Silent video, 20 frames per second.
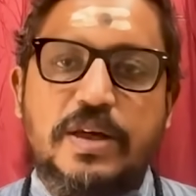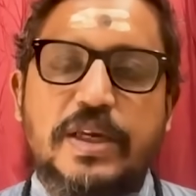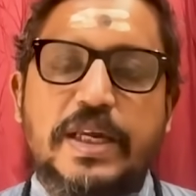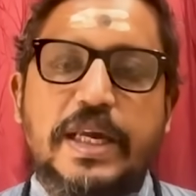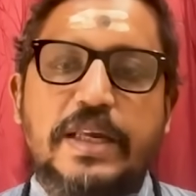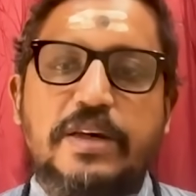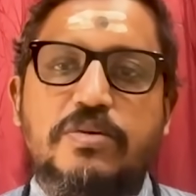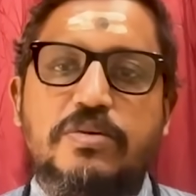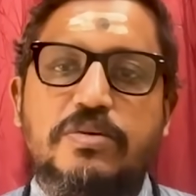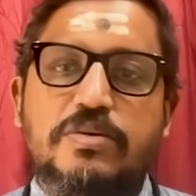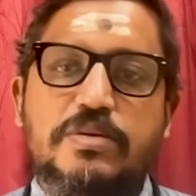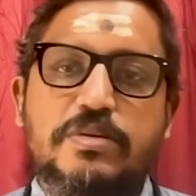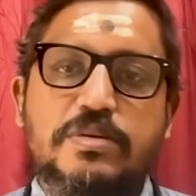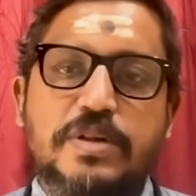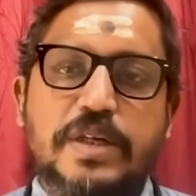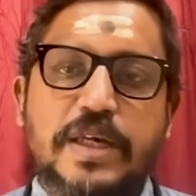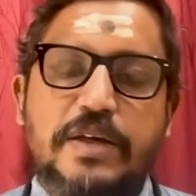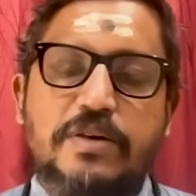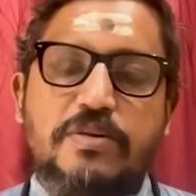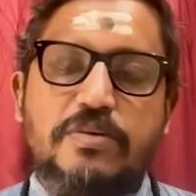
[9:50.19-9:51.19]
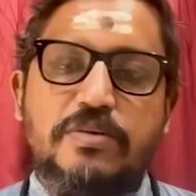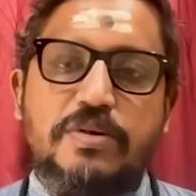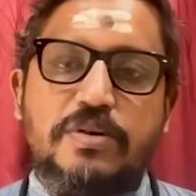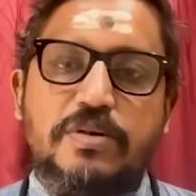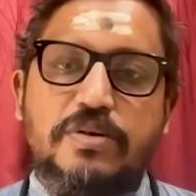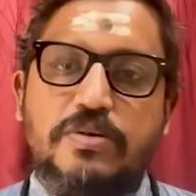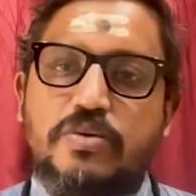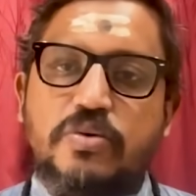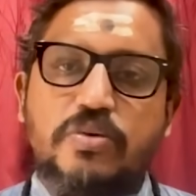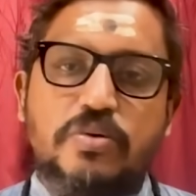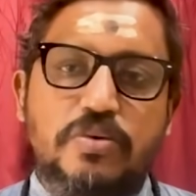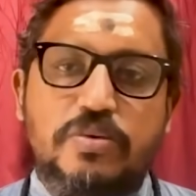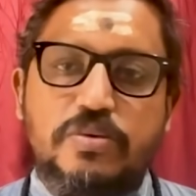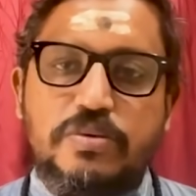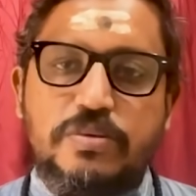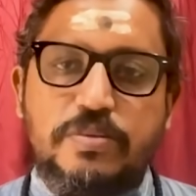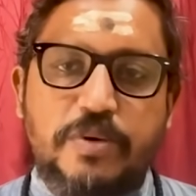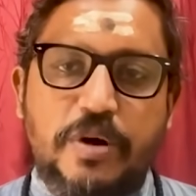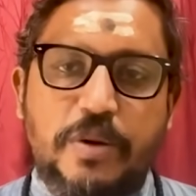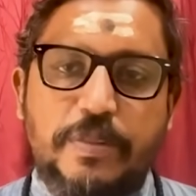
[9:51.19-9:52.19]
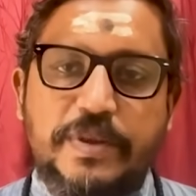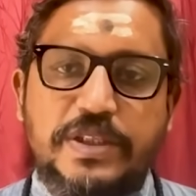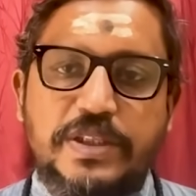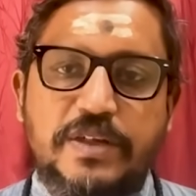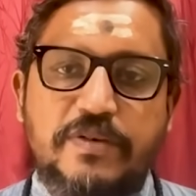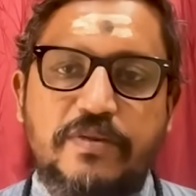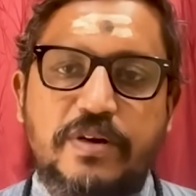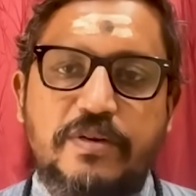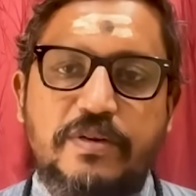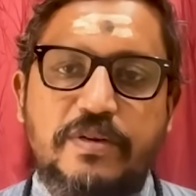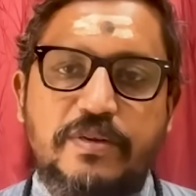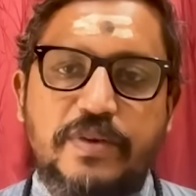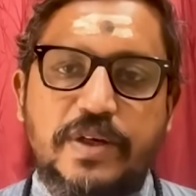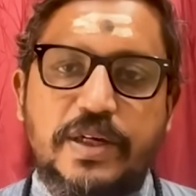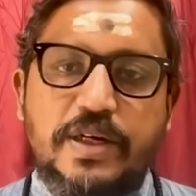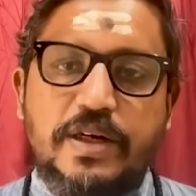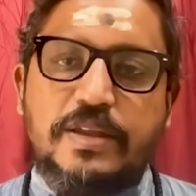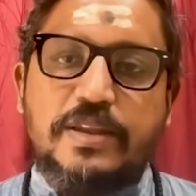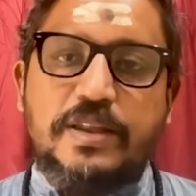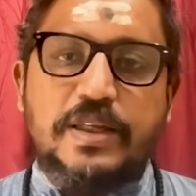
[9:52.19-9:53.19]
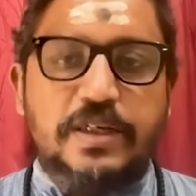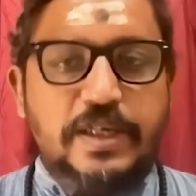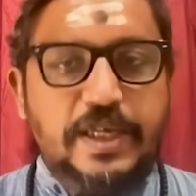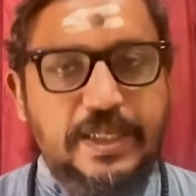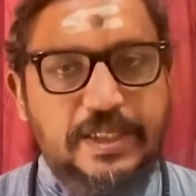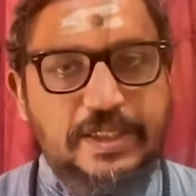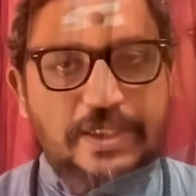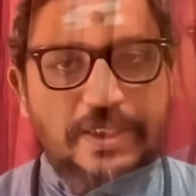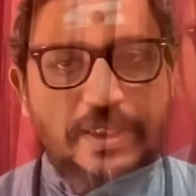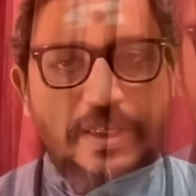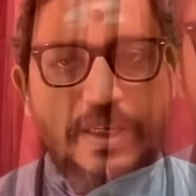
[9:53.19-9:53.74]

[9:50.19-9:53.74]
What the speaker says: Can you do proper seva of the Vigraha? Then yes.